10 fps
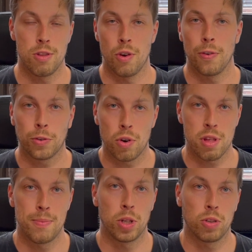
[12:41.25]
So of course,
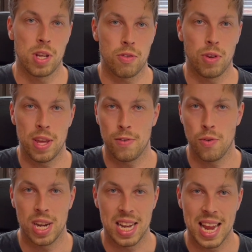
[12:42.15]
I'm not going to give you
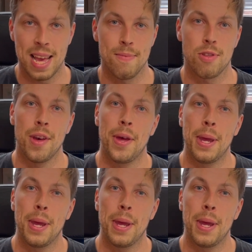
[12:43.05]
any names,